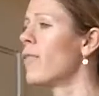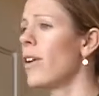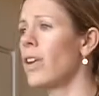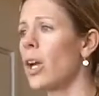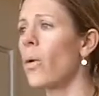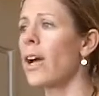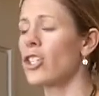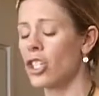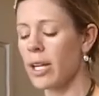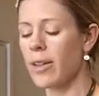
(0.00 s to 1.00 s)
if you have any
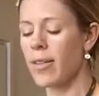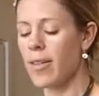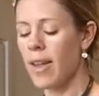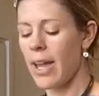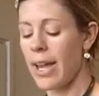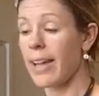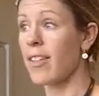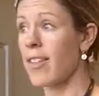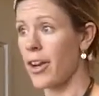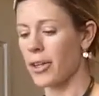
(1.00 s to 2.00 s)
questions,
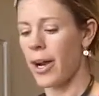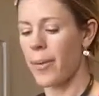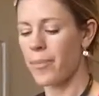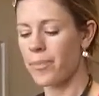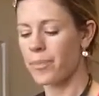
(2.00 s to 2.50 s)
etc.